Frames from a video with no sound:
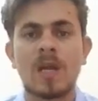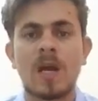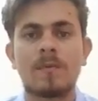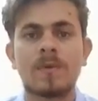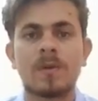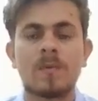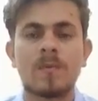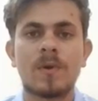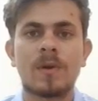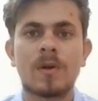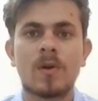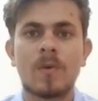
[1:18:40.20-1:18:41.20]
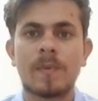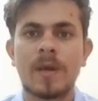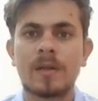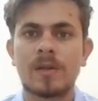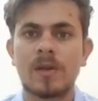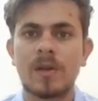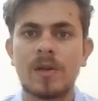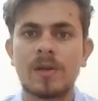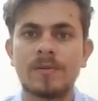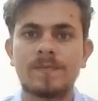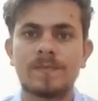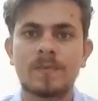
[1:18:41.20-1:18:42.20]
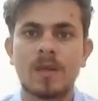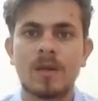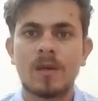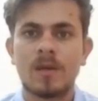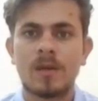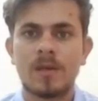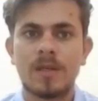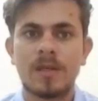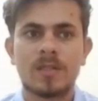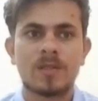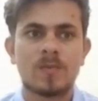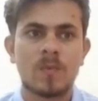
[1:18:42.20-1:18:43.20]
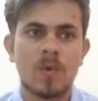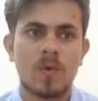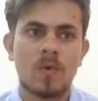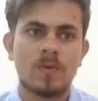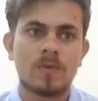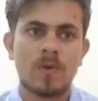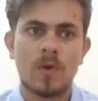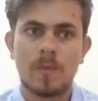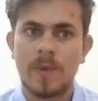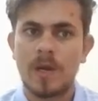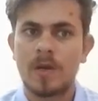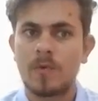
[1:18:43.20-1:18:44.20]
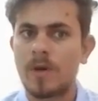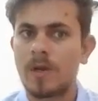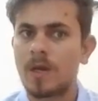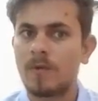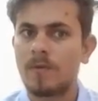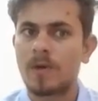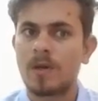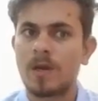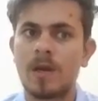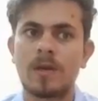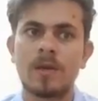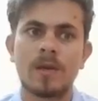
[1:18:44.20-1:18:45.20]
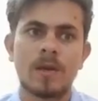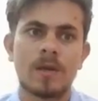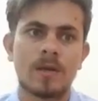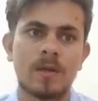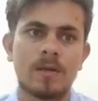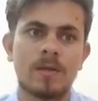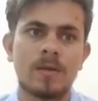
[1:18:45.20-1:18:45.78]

After the murder of Katrina Teedsbro on May 21, 1980,